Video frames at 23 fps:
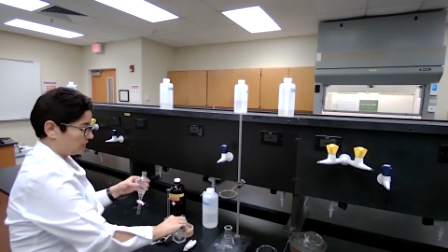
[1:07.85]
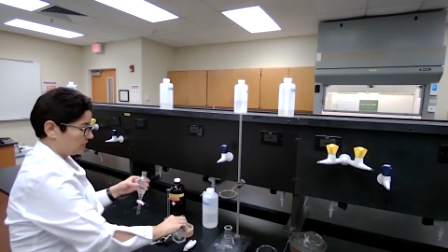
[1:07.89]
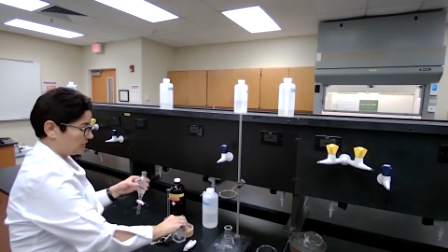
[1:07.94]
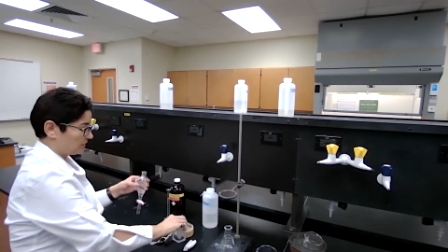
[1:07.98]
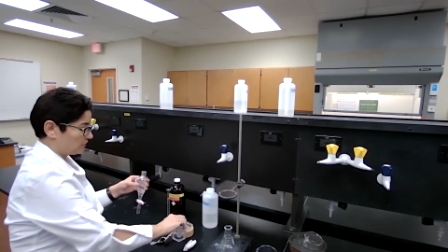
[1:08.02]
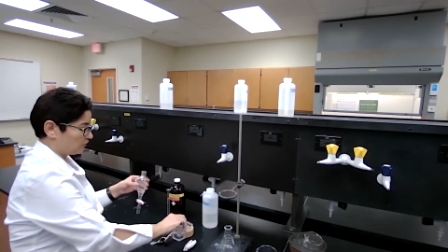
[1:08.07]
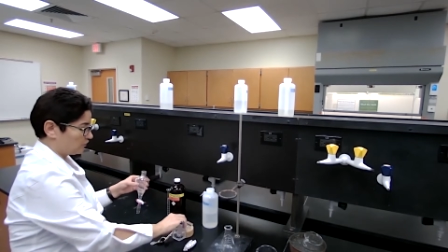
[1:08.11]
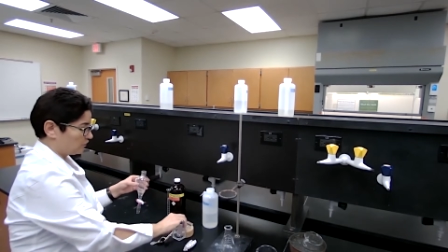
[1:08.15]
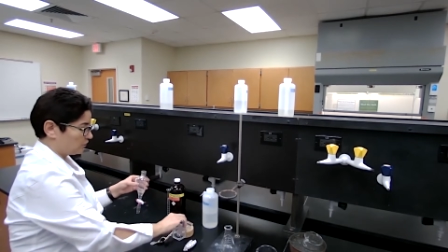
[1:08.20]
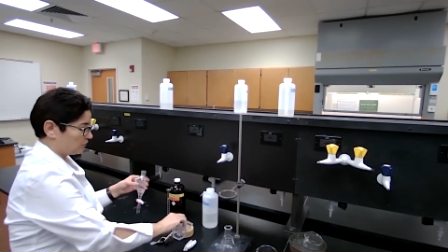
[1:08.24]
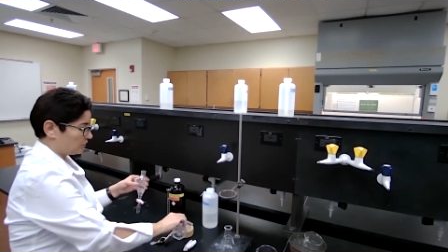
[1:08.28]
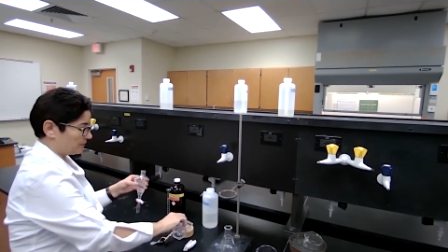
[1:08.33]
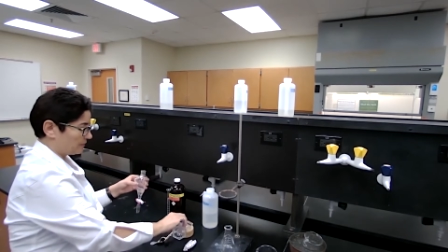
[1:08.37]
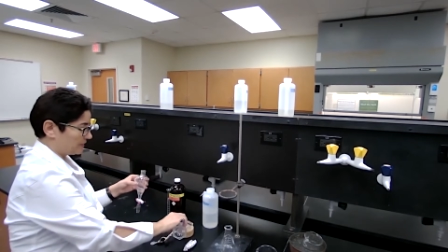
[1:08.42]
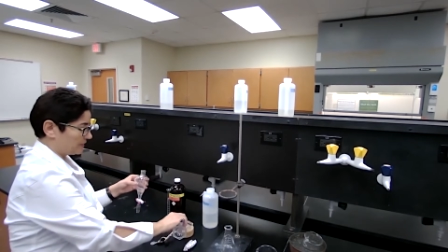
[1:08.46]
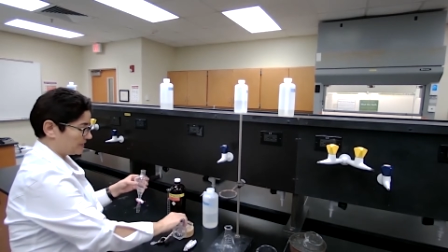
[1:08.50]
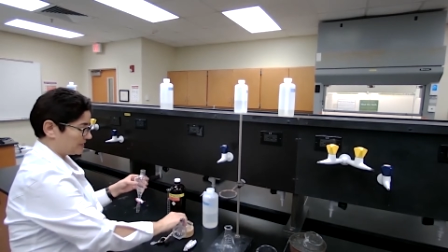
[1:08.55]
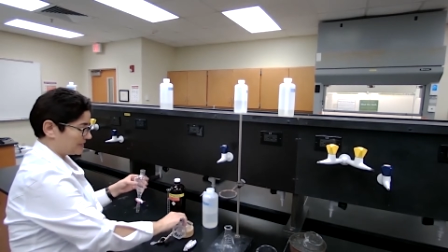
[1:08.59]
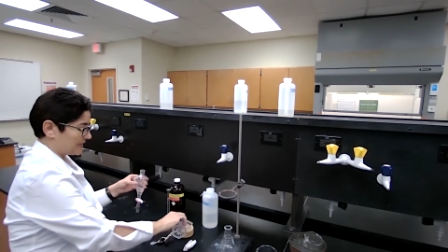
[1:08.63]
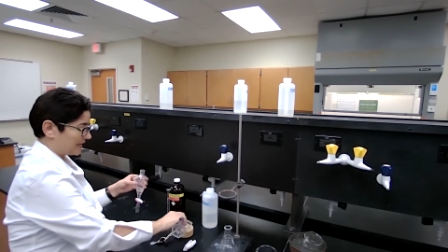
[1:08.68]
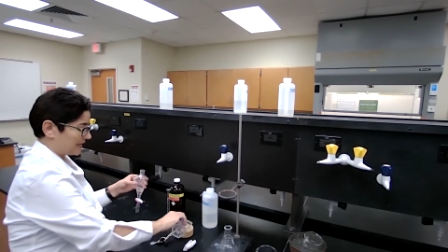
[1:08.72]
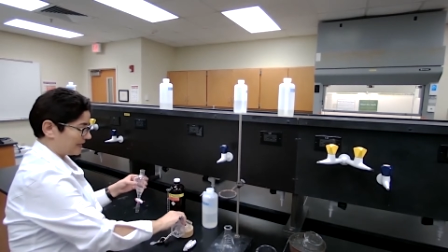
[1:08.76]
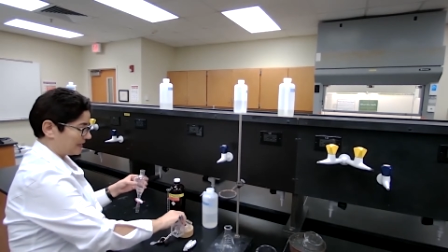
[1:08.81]
just forms the
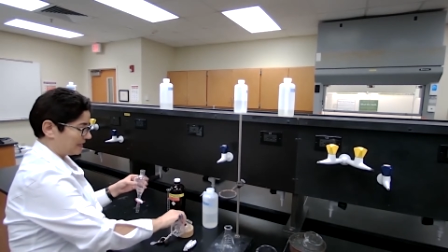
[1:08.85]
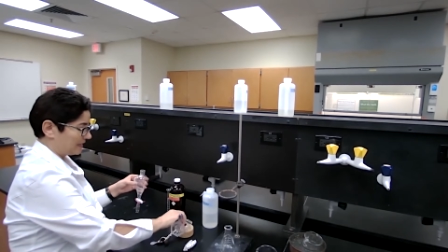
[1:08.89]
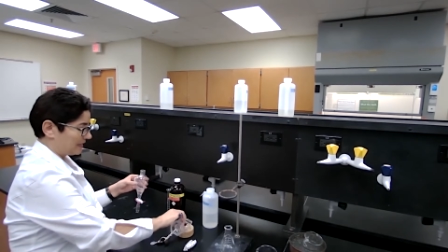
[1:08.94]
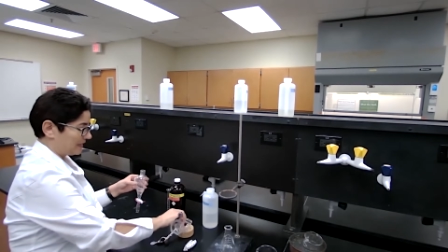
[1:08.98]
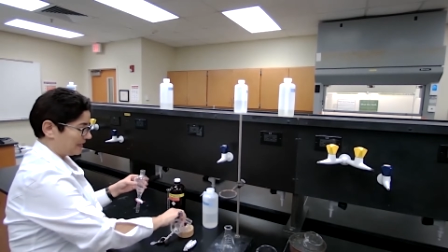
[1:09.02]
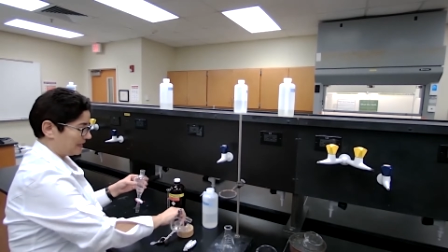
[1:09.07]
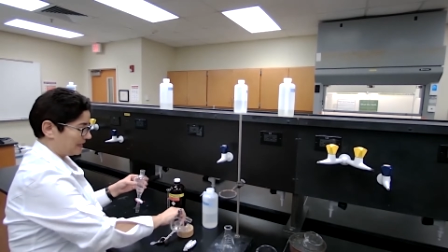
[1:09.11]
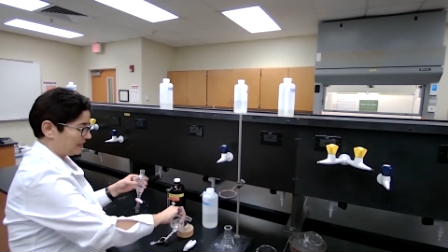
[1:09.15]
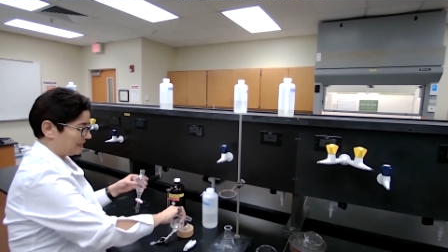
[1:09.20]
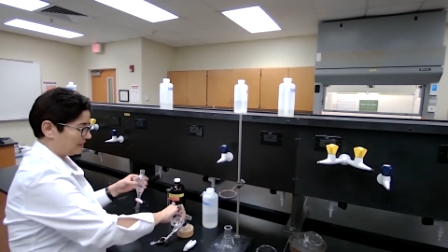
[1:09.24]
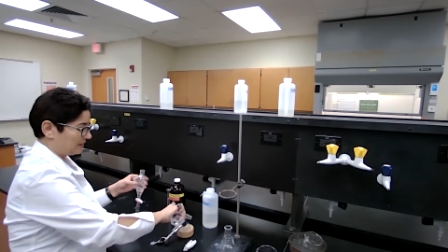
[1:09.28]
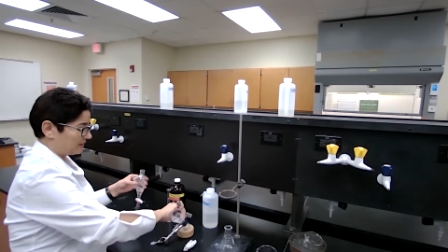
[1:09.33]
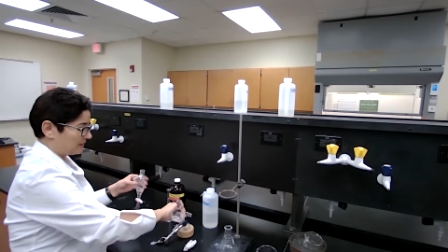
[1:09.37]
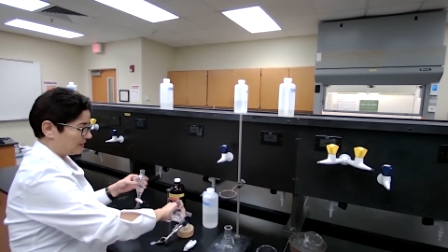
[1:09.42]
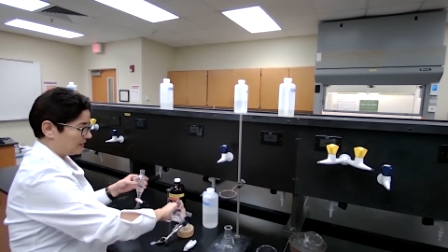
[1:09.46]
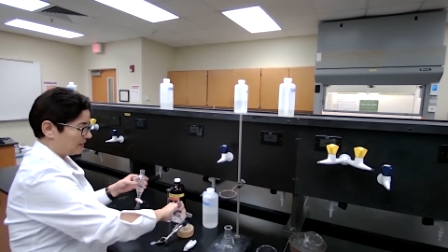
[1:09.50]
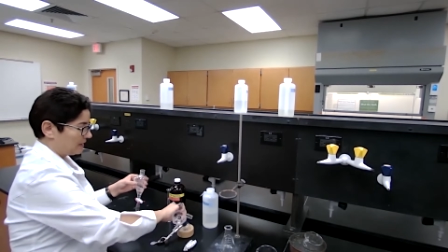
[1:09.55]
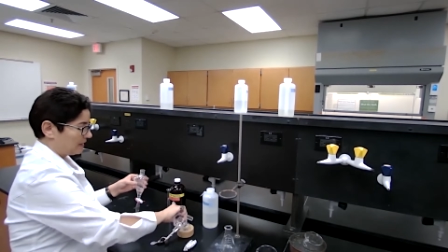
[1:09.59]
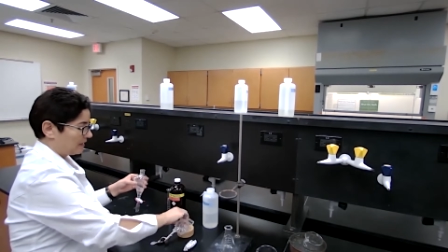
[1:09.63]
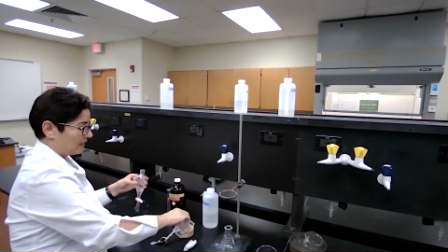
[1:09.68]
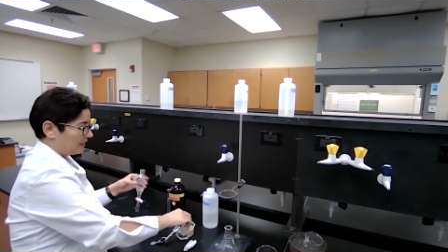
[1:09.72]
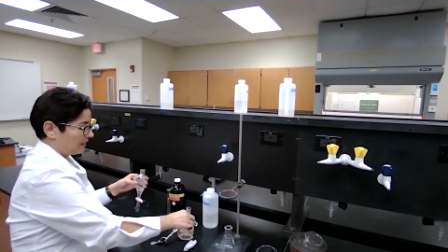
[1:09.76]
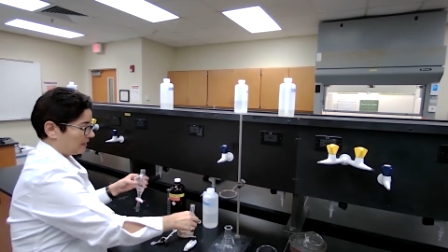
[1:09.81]
second layer.
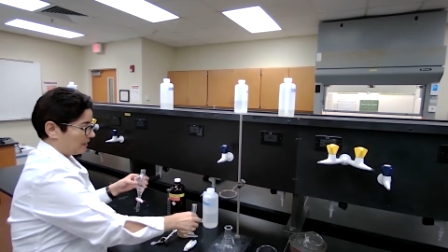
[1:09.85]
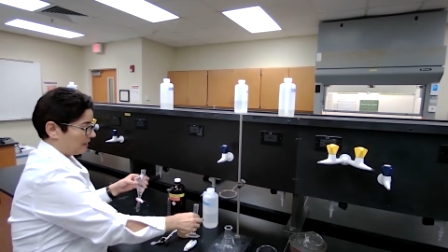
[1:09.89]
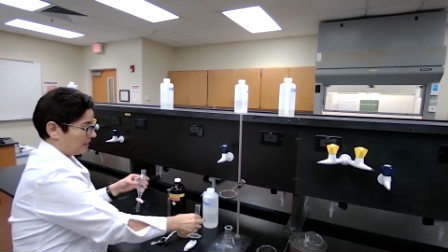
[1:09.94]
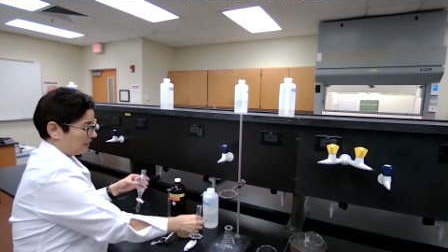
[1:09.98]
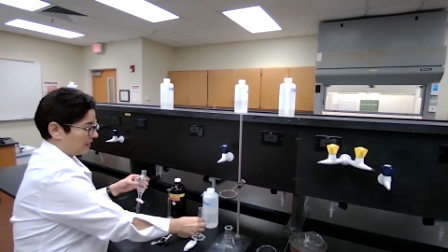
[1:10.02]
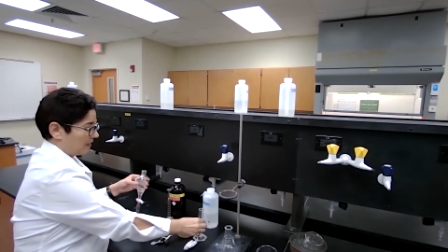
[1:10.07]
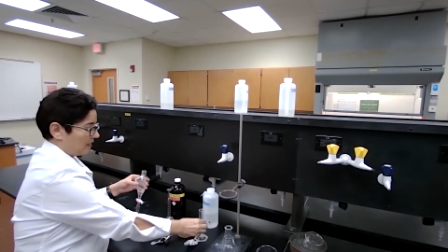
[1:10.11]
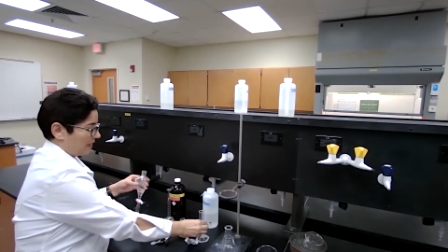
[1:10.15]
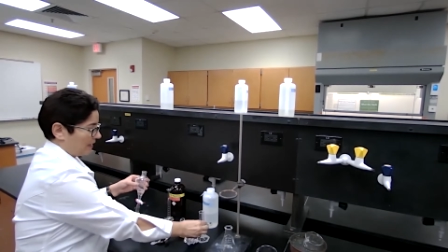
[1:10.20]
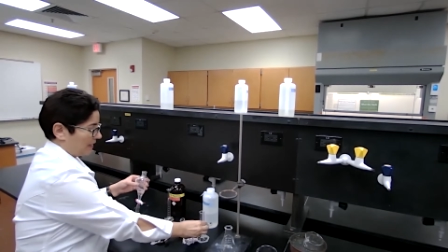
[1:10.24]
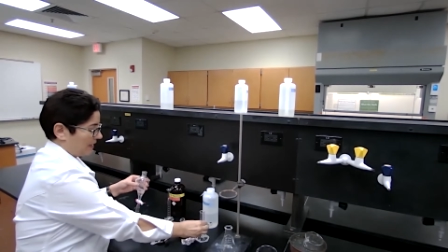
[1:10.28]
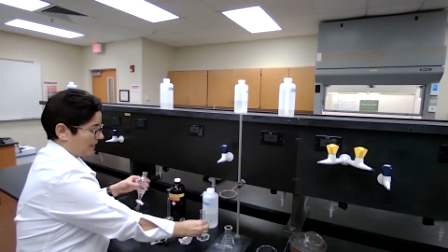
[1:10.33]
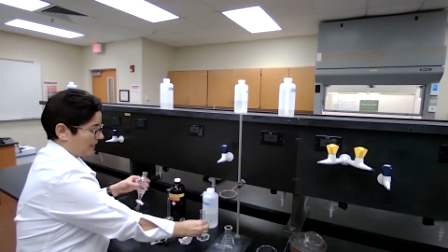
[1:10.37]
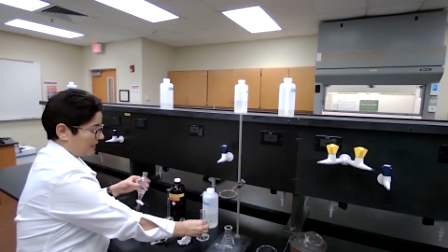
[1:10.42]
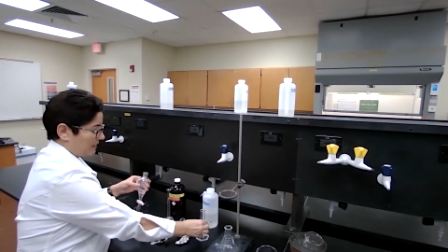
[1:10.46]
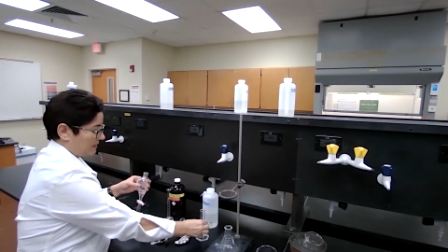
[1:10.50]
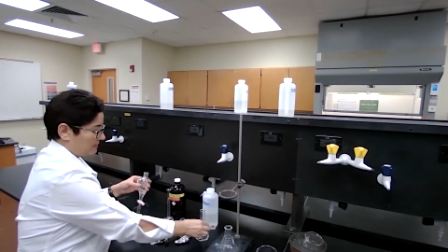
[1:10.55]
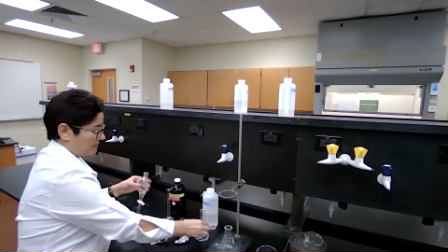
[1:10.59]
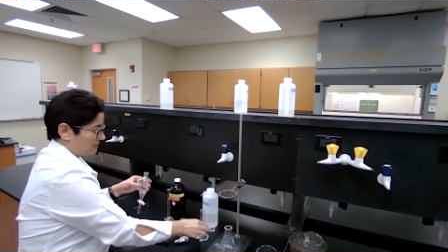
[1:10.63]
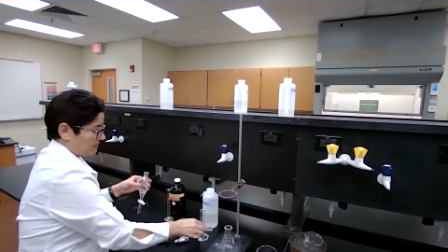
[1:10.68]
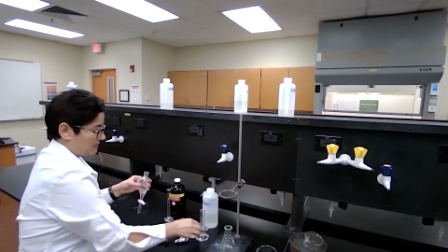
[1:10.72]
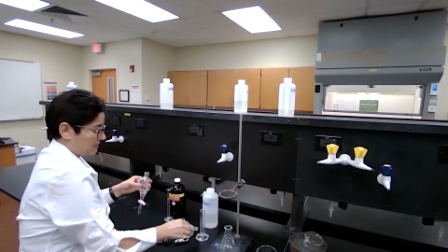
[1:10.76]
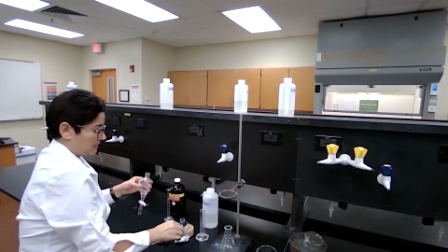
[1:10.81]

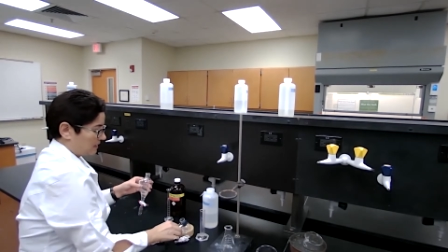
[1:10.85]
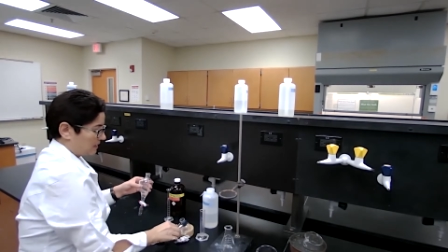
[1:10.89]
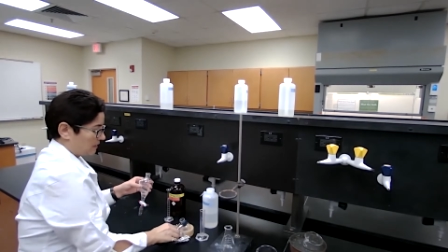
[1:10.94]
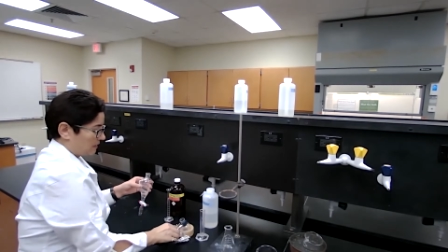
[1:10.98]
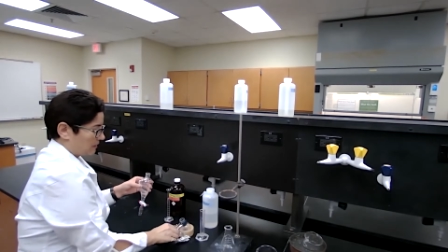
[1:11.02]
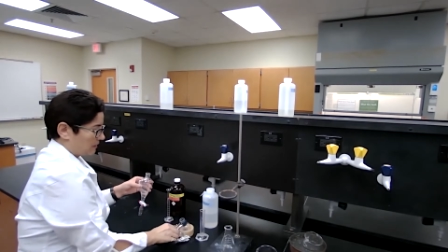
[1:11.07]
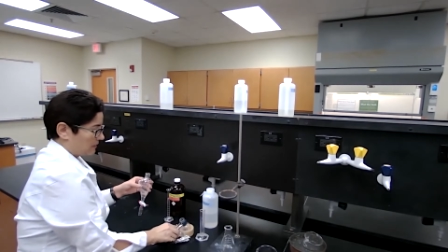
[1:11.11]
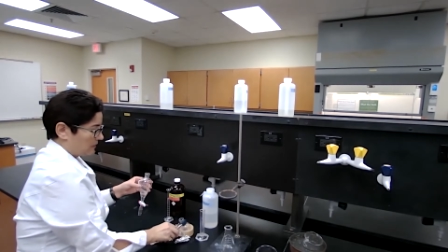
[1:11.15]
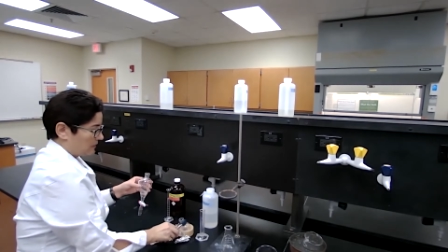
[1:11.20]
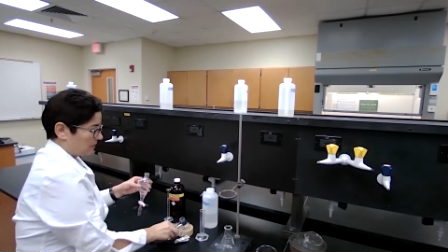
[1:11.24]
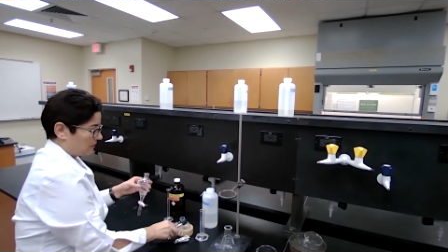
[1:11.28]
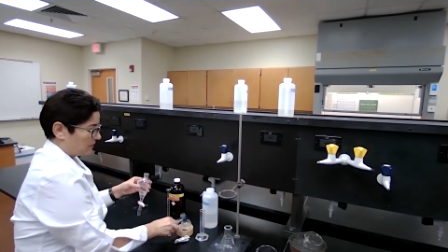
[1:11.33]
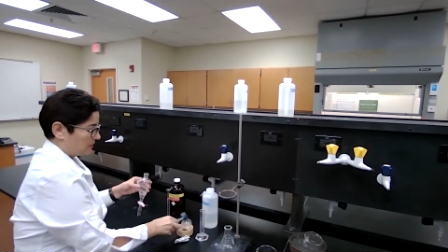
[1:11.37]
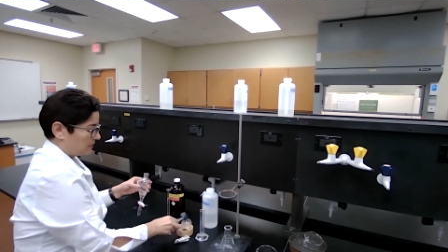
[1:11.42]
And uh,